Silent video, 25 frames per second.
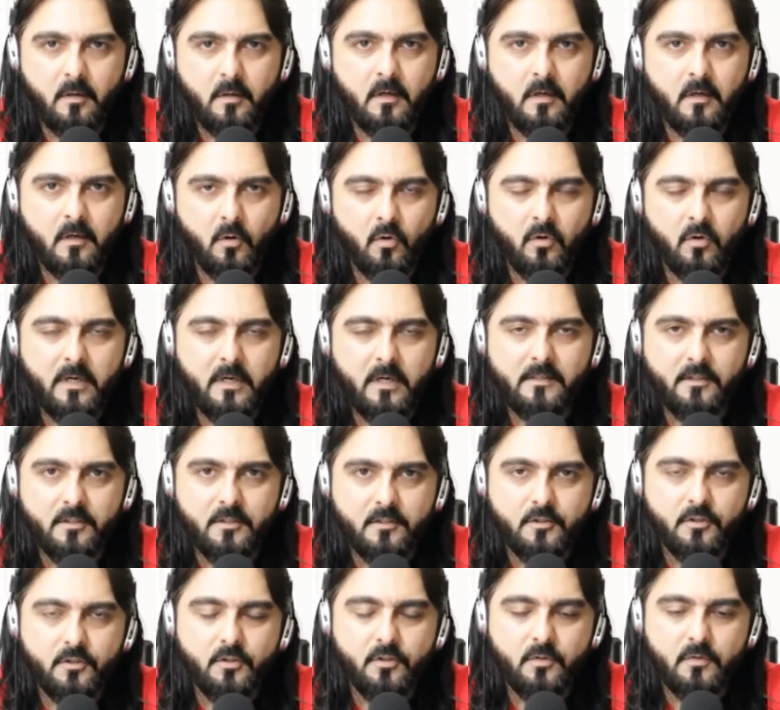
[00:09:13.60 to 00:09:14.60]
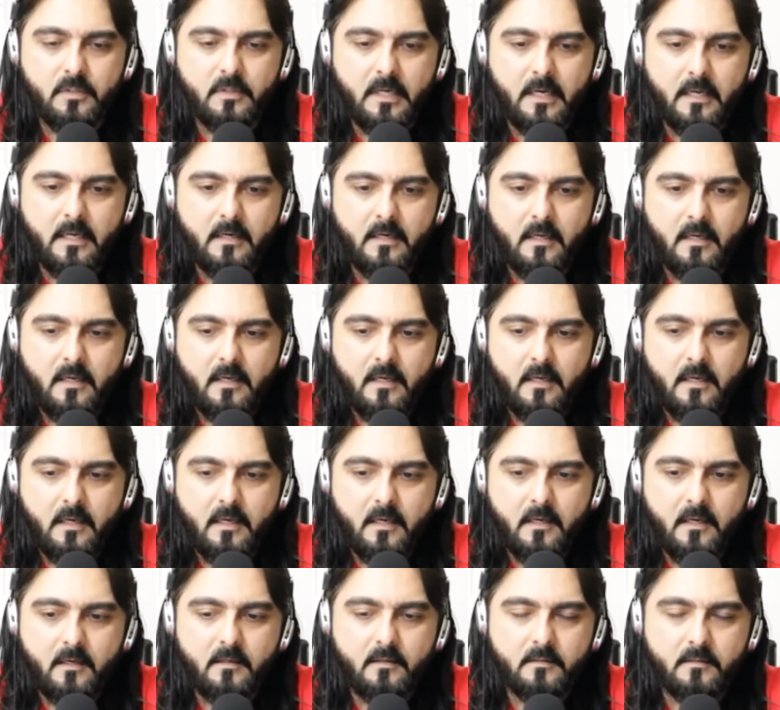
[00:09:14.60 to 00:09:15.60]
organizations do that.
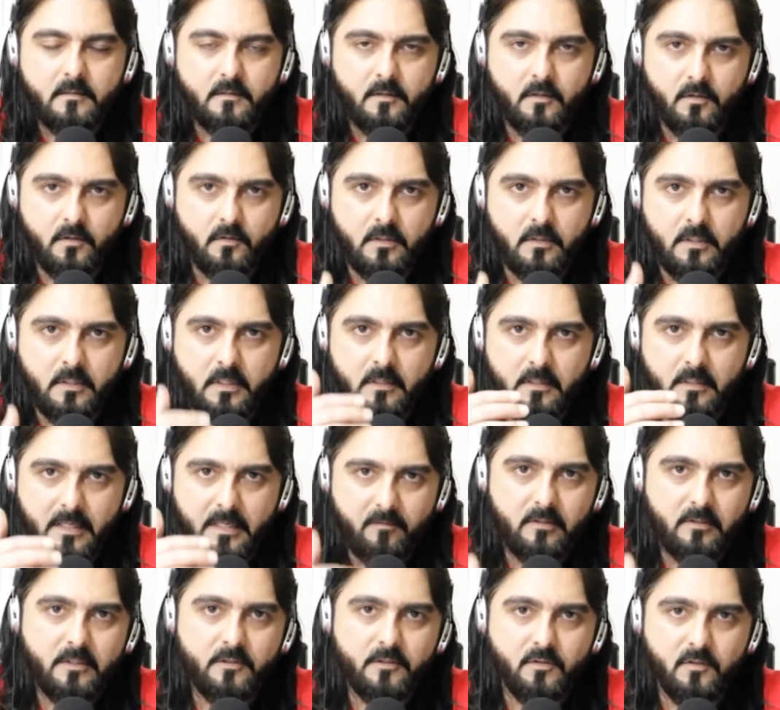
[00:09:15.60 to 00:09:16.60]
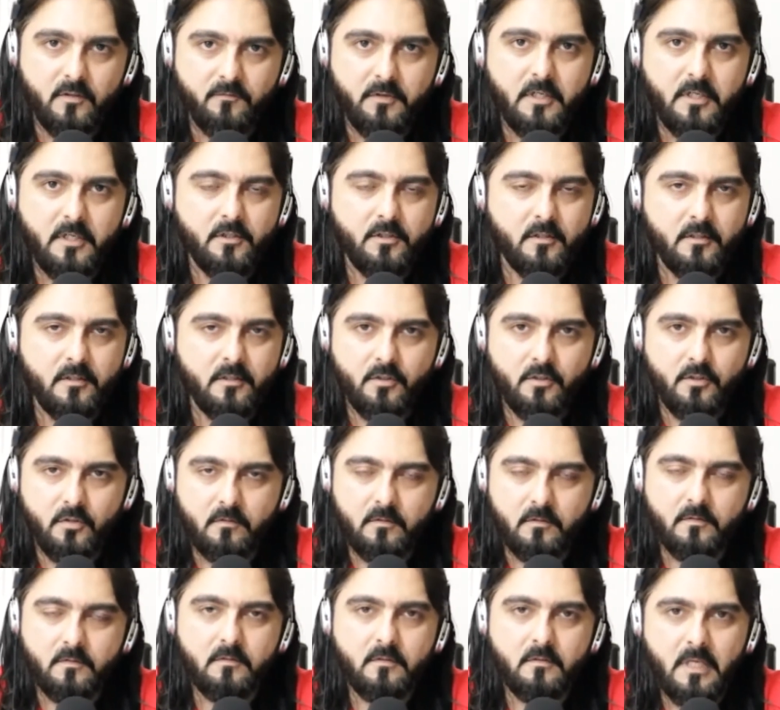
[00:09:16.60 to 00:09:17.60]
Is they'll have a list of features.
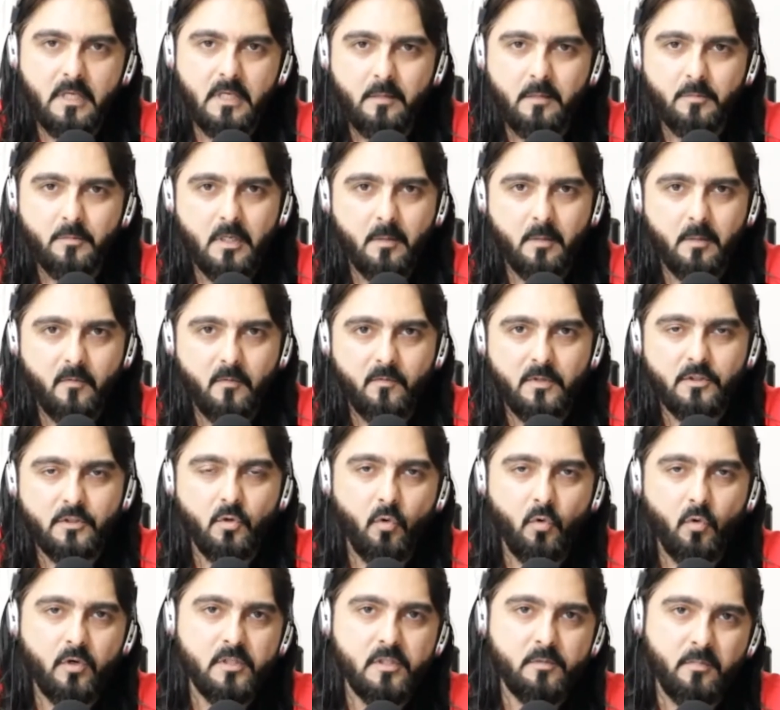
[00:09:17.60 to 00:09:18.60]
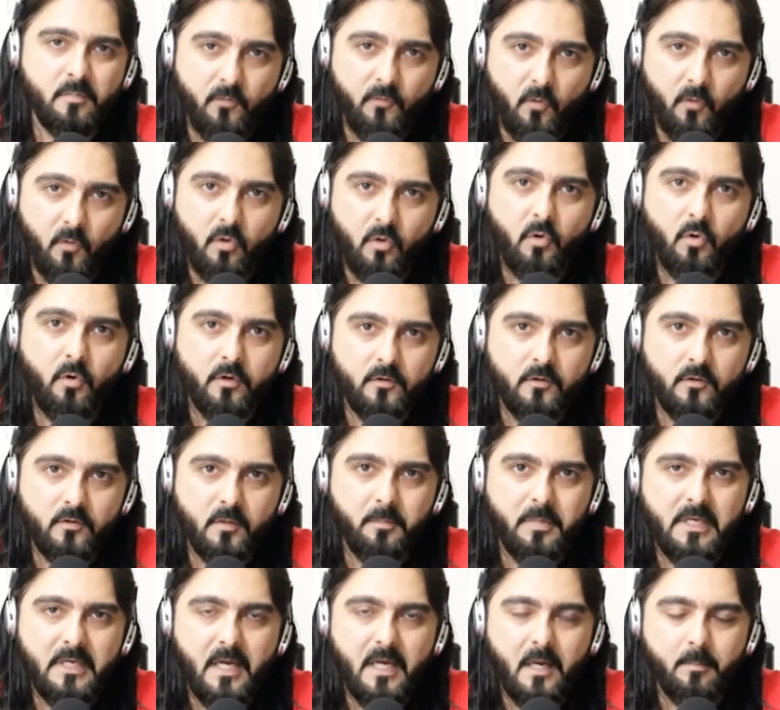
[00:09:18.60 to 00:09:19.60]
Teams come up with stories before going to
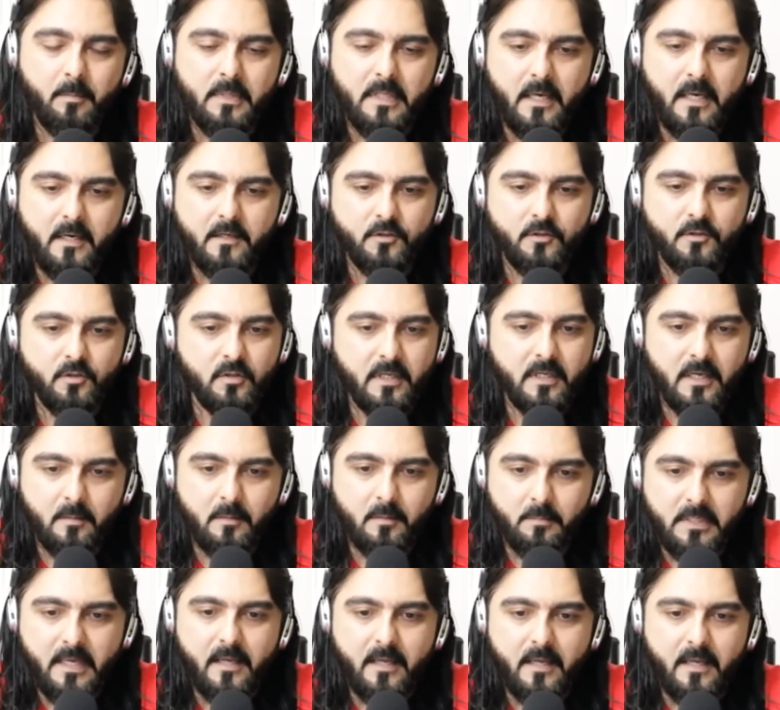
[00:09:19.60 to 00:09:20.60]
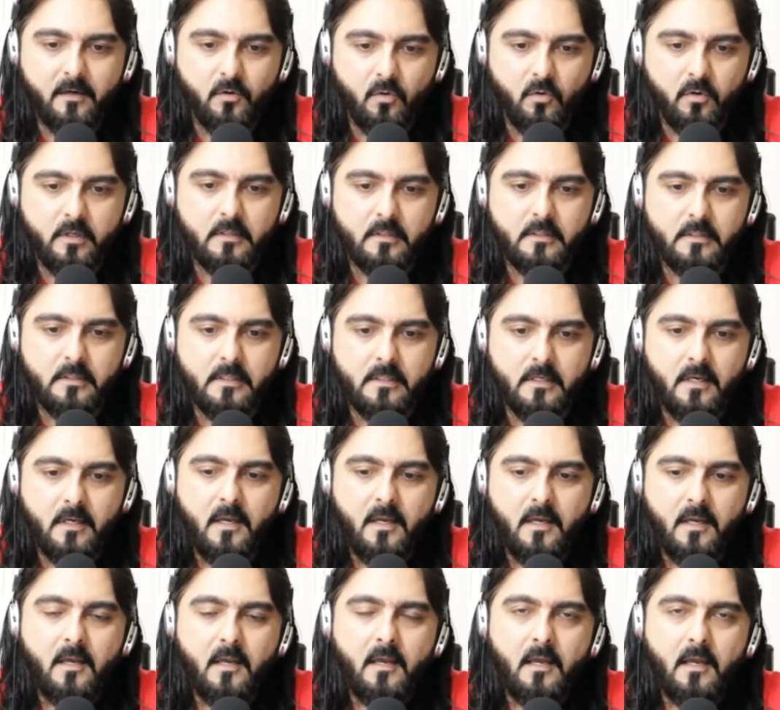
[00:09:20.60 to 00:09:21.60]
the PI planning, so they can plan accordingly,
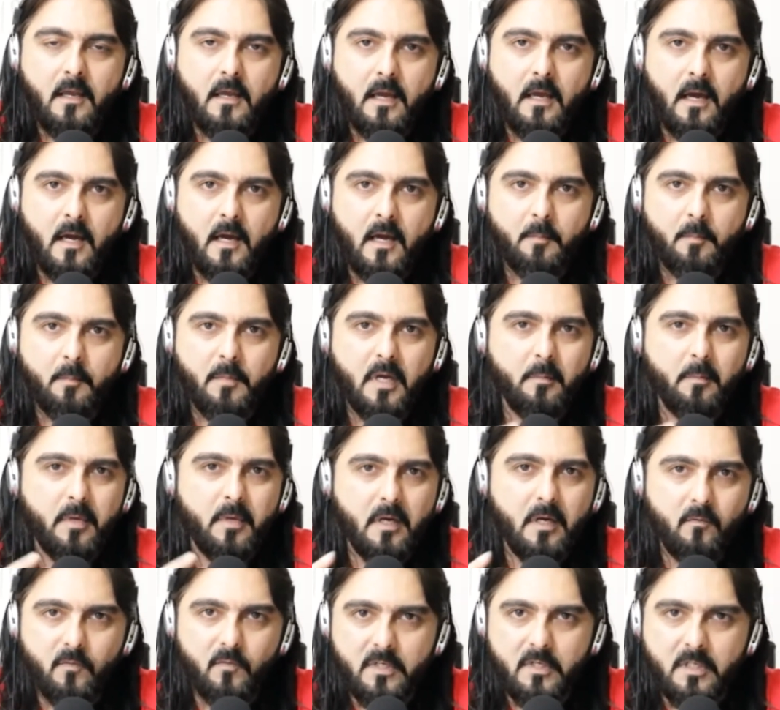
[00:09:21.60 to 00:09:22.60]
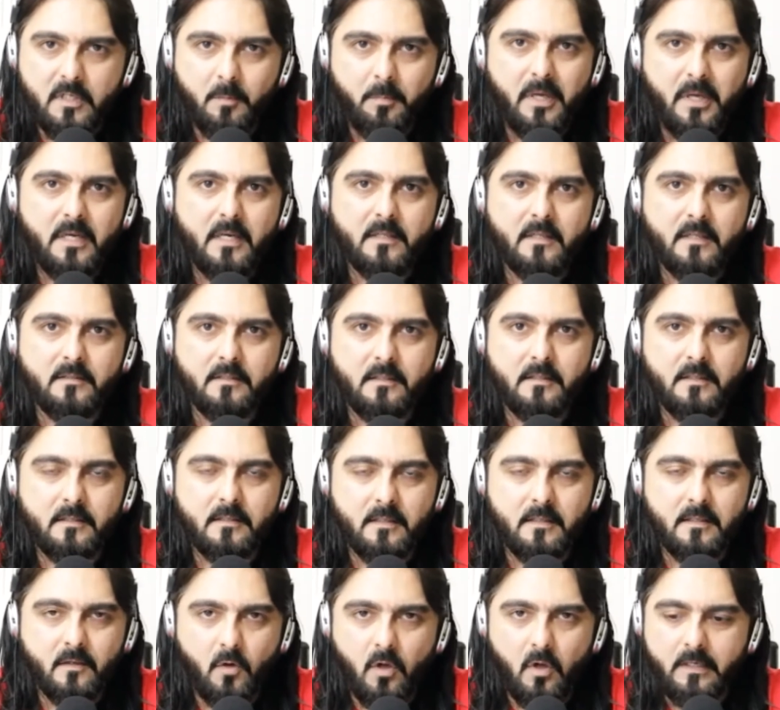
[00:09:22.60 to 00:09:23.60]
coming up with
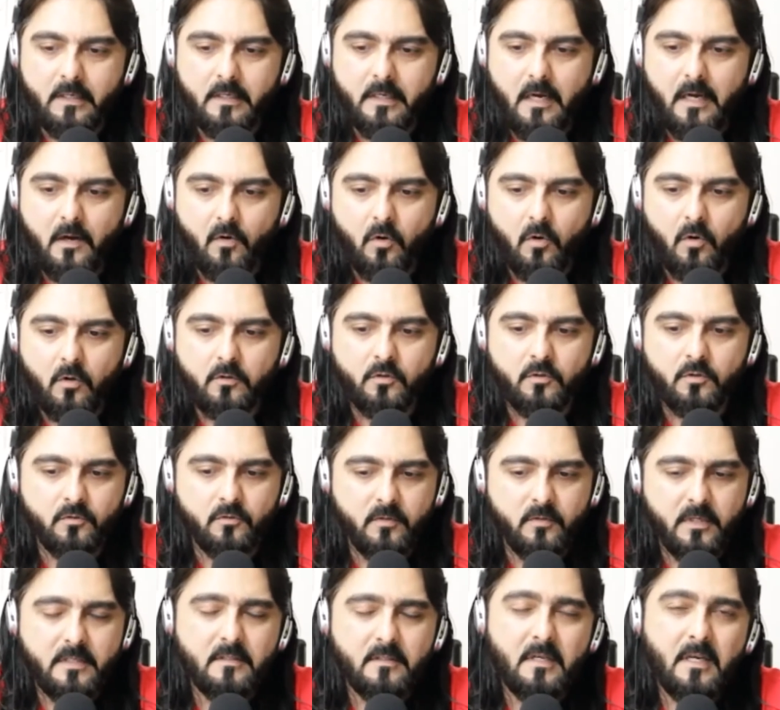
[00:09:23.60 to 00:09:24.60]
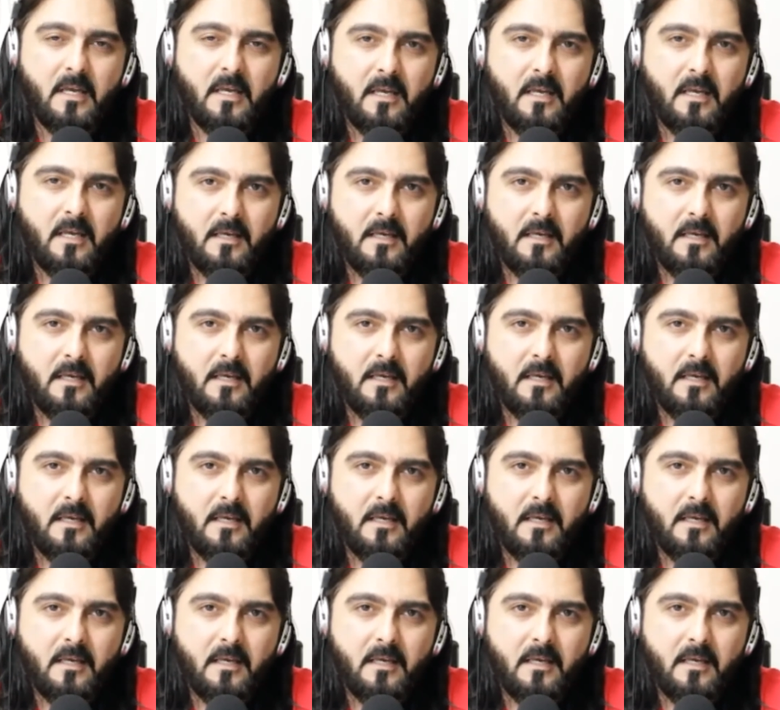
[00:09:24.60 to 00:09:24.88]
dependencies and calling out all those risks.